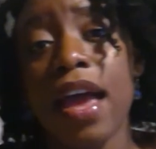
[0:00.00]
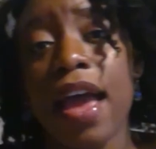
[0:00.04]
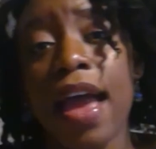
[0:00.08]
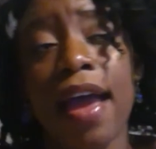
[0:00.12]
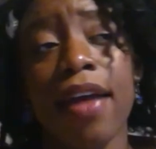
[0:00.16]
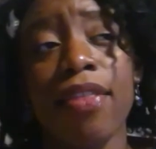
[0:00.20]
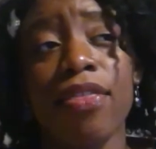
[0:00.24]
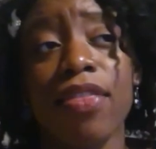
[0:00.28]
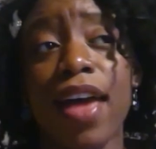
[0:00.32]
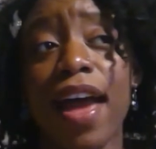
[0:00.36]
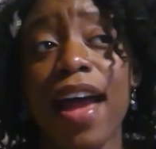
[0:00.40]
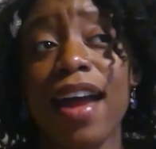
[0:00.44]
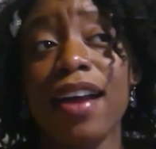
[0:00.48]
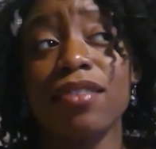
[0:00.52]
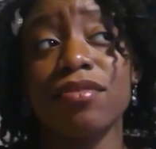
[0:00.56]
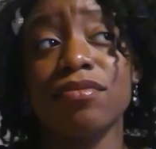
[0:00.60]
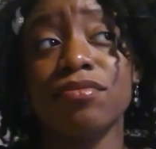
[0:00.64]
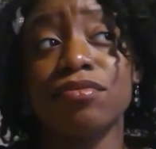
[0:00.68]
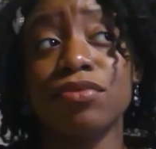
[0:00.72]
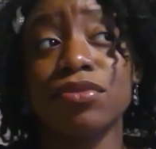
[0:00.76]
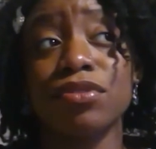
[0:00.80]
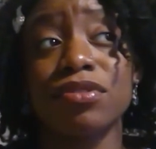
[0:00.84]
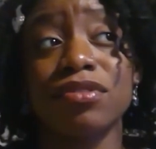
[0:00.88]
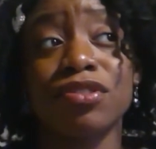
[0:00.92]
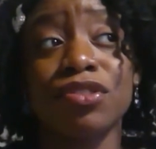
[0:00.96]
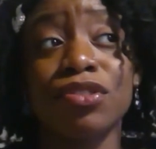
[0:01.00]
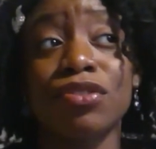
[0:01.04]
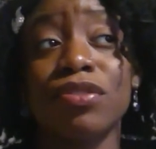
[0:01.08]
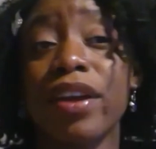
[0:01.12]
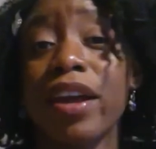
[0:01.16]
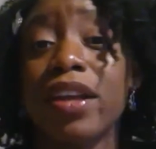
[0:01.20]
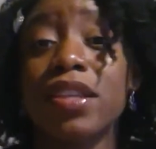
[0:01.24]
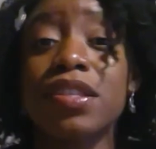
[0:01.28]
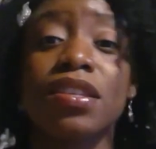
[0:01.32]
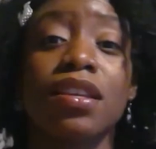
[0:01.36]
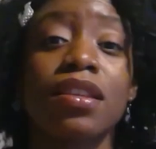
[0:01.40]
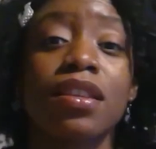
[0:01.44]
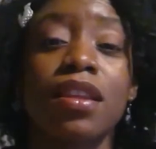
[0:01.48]
And that
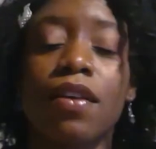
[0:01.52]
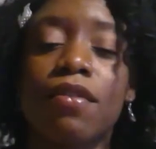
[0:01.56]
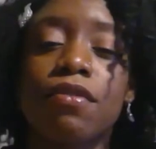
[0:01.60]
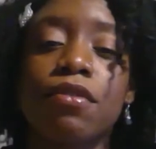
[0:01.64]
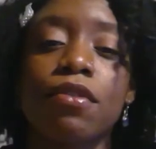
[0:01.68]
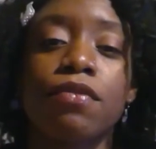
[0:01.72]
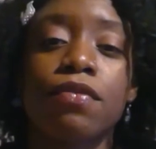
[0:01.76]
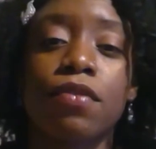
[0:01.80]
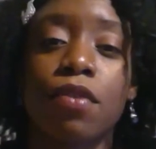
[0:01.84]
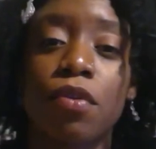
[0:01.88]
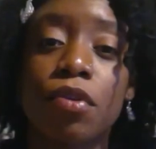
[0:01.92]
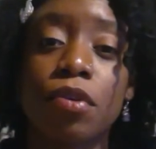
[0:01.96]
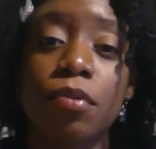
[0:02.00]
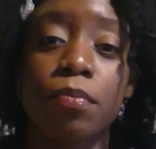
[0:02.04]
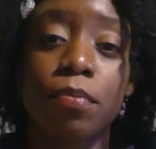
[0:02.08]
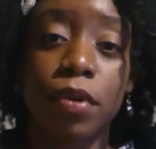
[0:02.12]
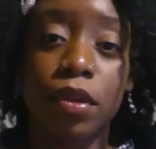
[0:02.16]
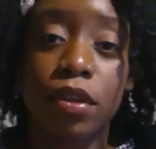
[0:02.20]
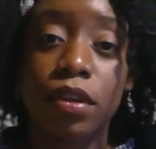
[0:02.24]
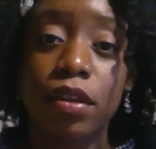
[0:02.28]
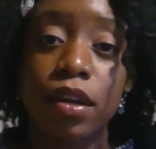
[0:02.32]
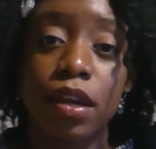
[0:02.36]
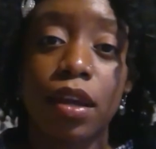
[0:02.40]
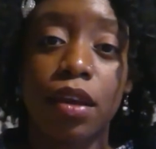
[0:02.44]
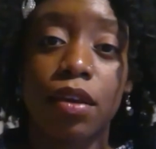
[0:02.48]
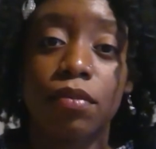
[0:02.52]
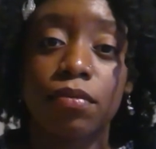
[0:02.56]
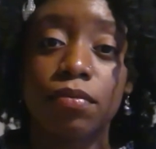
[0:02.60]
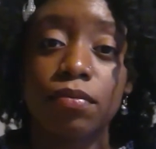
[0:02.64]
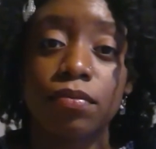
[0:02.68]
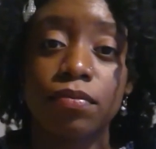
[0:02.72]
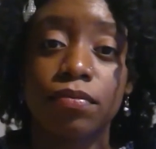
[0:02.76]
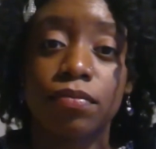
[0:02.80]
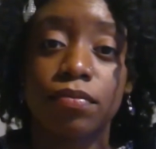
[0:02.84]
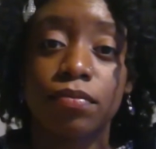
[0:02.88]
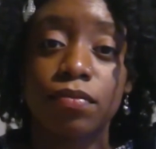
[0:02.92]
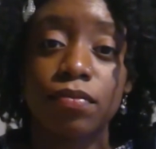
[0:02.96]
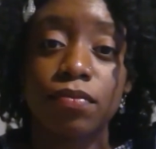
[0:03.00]
creates a level of vulnerability.
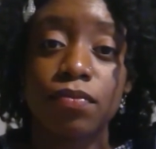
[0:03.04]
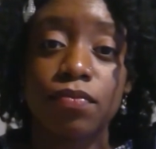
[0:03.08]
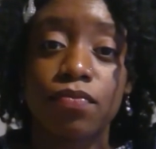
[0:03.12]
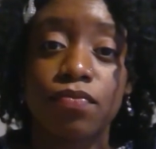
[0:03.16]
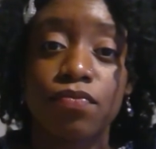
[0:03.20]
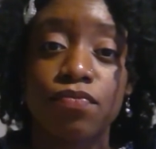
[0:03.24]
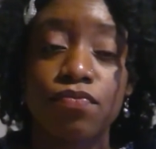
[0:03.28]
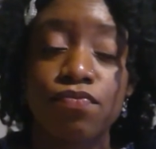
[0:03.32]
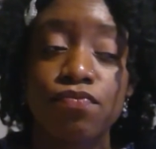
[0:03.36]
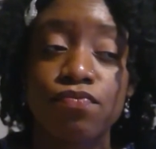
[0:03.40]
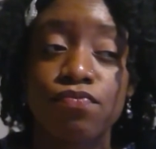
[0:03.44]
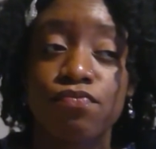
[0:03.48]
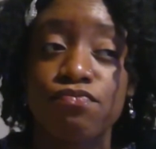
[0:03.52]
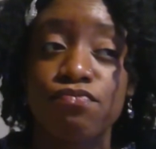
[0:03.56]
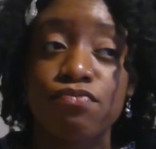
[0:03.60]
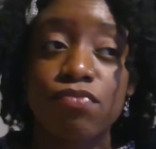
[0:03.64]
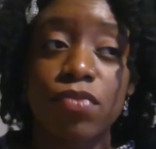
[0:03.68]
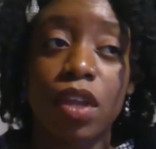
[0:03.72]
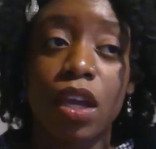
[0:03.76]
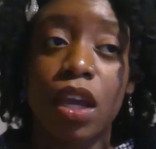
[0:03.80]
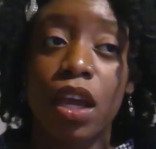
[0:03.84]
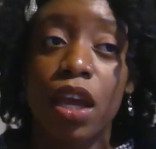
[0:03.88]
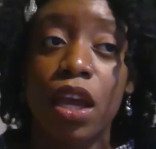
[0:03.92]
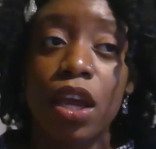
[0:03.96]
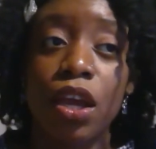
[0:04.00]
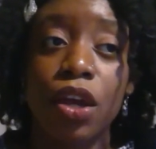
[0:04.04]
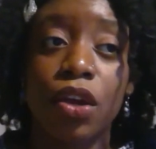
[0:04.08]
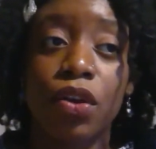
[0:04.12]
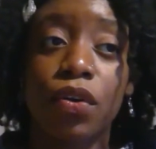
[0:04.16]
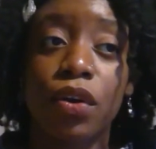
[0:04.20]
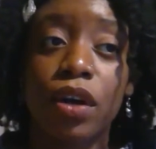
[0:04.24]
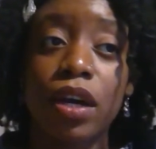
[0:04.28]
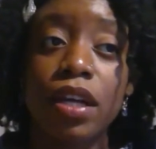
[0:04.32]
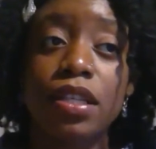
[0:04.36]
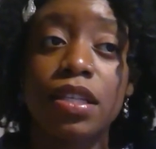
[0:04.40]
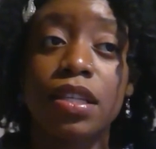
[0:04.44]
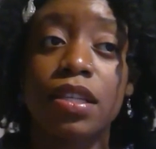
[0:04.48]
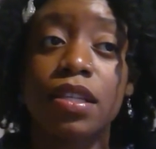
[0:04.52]
It
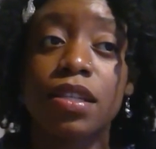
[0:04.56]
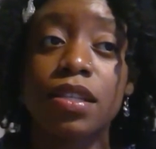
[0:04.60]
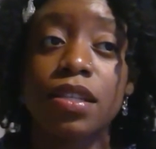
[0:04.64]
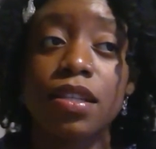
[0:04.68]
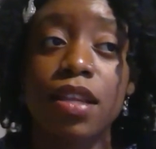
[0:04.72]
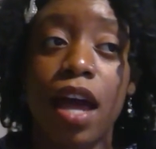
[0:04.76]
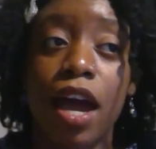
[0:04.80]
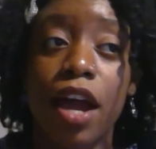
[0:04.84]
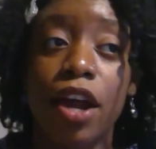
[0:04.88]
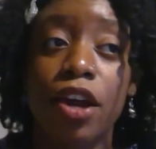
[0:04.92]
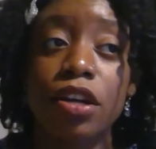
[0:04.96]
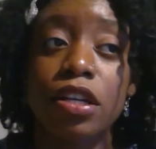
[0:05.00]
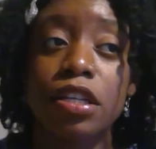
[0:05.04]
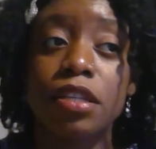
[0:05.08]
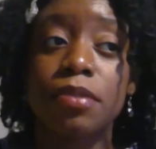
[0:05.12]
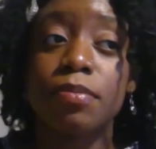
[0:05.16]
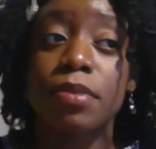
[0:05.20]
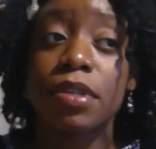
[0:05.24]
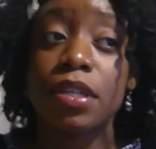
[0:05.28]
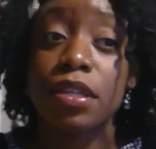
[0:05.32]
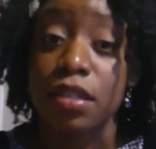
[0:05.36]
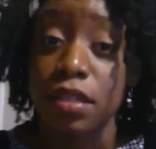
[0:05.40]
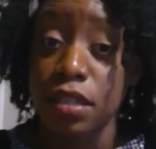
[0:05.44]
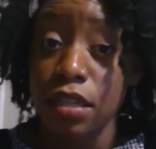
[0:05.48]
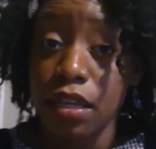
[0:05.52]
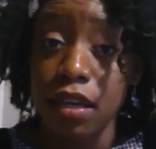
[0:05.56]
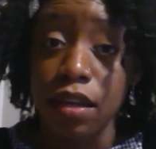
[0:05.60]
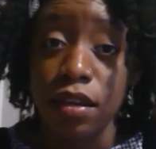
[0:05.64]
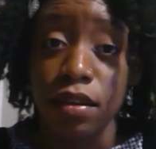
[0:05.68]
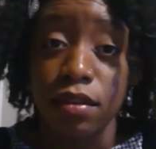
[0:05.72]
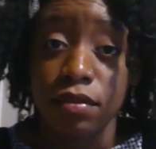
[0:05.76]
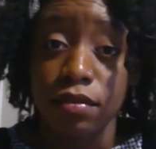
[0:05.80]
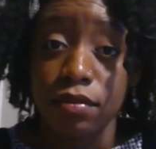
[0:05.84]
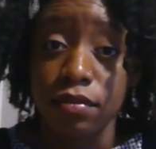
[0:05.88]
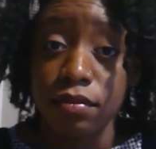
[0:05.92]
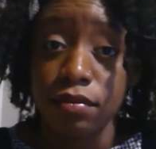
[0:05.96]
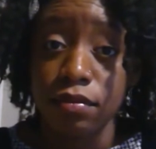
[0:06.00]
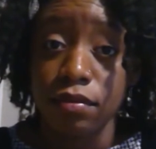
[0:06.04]
creates a desire to be
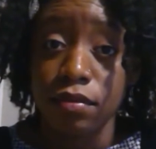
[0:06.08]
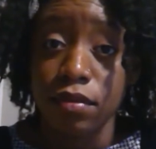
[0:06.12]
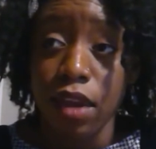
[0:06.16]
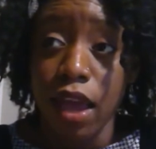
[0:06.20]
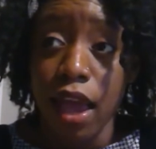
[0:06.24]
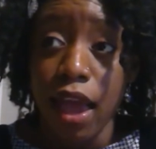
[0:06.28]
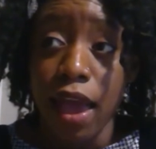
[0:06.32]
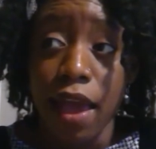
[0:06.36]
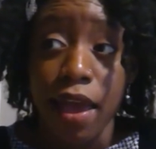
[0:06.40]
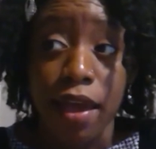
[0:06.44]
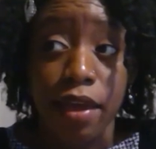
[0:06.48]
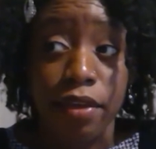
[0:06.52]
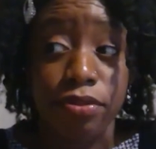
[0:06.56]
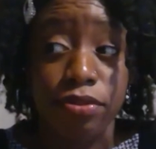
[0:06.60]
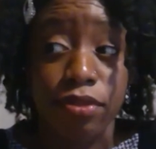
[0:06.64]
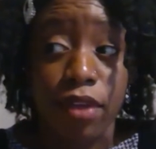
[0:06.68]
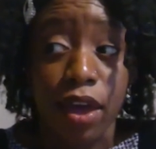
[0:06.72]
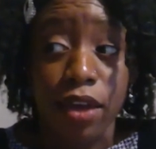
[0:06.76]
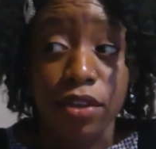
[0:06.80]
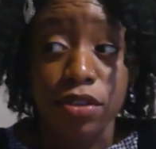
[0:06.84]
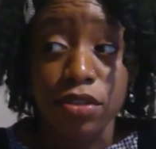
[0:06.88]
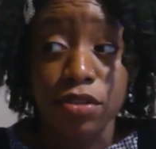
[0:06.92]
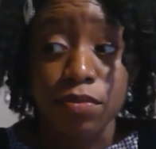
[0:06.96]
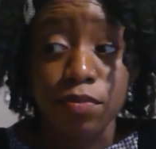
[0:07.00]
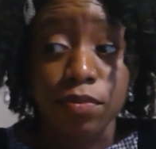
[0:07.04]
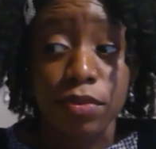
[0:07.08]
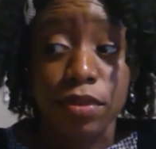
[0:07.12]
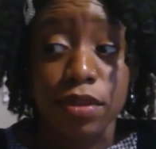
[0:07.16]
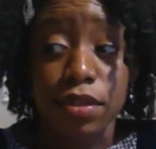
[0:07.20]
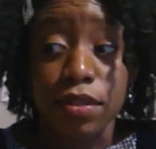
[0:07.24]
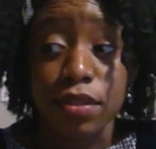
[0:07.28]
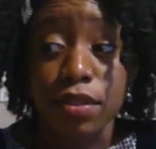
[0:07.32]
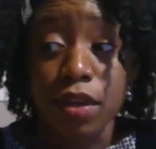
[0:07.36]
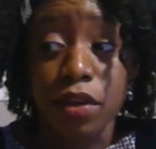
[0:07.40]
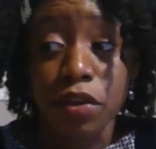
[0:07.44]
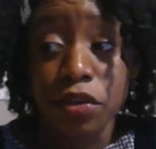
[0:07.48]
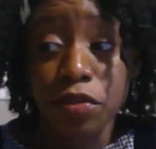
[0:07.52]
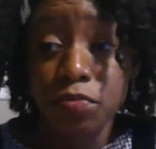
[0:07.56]
seen. And that's what
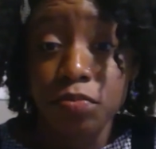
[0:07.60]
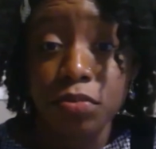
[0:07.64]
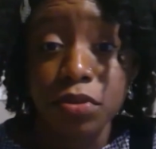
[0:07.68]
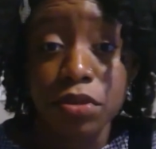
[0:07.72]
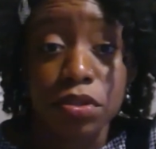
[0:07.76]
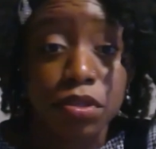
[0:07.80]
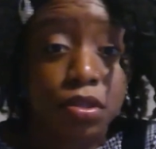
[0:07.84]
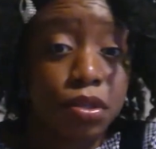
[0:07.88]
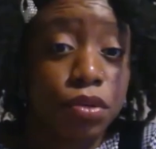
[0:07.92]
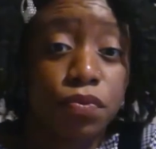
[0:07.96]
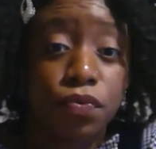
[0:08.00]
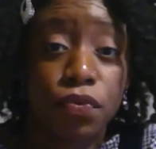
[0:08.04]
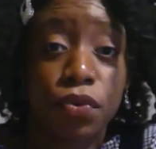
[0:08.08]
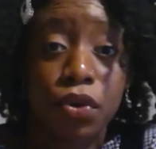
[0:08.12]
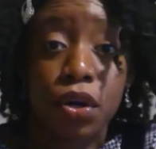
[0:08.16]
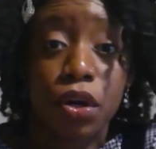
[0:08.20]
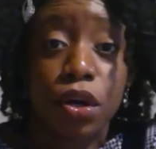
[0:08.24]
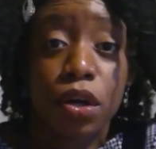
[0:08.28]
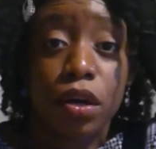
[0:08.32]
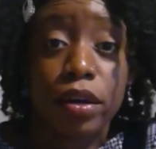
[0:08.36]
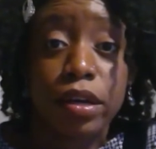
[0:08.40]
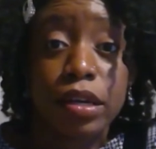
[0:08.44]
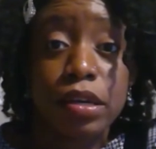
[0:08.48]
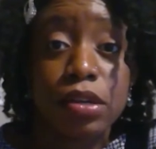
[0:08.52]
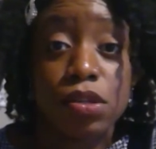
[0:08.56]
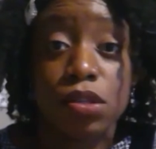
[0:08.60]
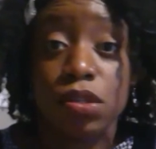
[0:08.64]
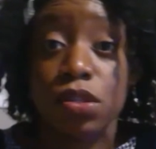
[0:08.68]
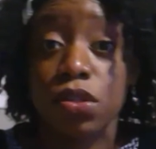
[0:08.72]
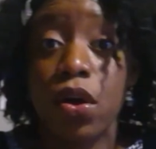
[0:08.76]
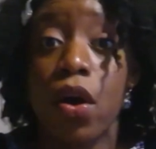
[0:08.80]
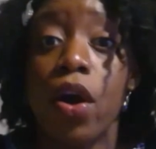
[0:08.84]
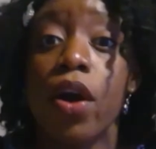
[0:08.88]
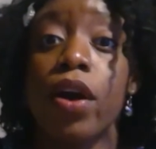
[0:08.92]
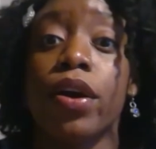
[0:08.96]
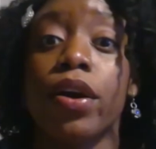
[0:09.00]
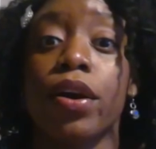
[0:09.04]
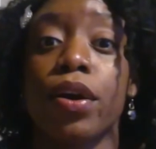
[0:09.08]
this husband did for her. He
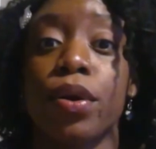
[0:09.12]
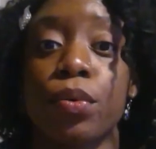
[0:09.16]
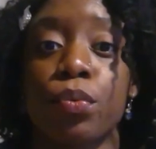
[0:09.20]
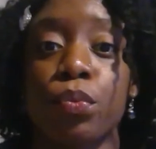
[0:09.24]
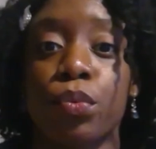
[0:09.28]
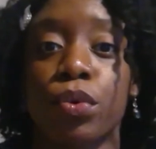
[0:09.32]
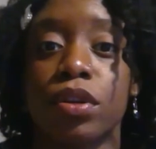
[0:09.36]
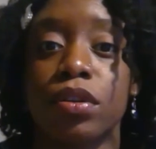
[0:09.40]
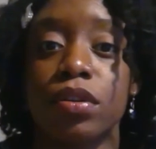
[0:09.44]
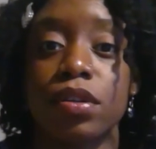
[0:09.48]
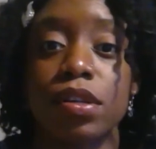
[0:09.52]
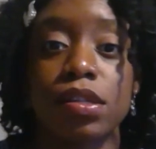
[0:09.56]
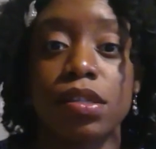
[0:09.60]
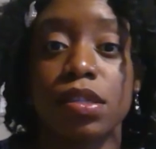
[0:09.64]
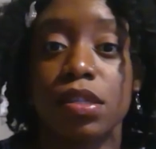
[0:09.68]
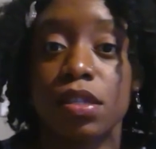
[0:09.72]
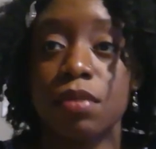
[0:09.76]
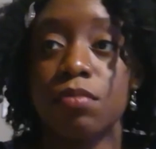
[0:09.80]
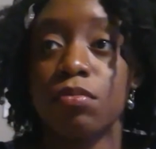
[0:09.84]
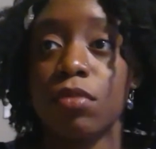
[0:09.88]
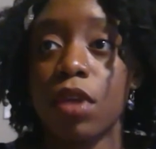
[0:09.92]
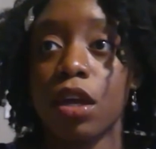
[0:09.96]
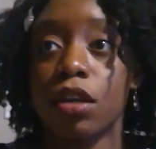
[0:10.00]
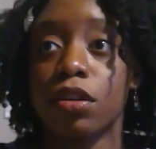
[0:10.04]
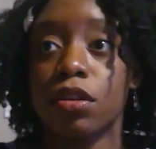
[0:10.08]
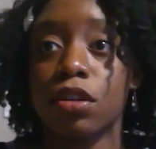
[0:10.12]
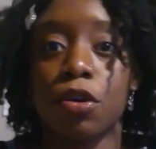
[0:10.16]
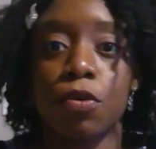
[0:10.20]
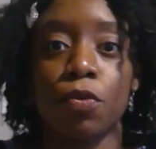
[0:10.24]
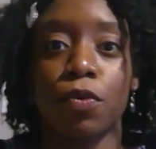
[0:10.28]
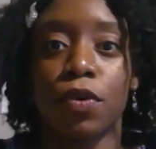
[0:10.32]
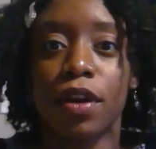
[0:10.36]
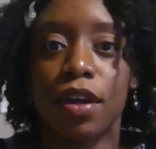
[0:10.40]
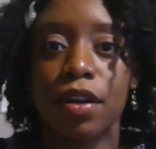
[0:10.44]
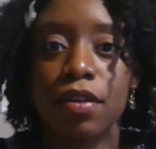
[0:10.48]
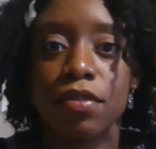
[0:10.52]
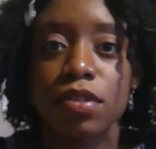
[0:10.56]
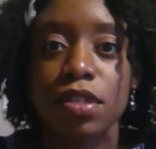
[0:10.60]
saw her when it seemed like no
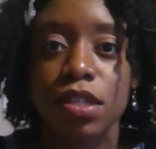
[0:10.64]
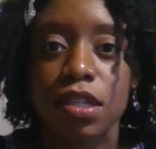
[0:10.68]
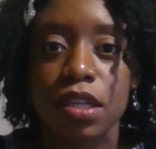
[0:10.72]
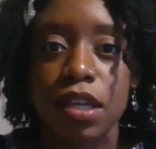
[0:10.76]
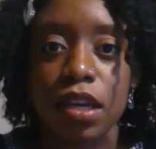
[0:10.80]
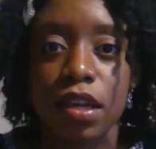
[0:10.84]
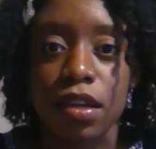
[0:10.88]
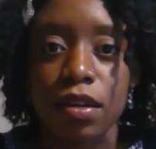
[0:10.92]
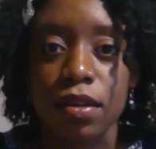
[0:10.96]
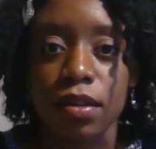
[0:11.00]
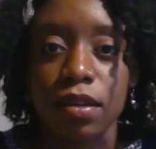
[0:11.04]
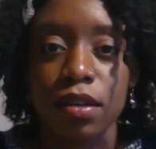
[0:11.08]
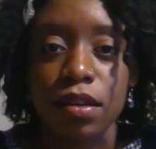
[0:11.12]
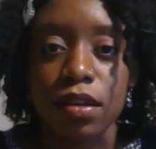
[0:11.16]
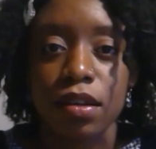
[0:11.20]
one else did.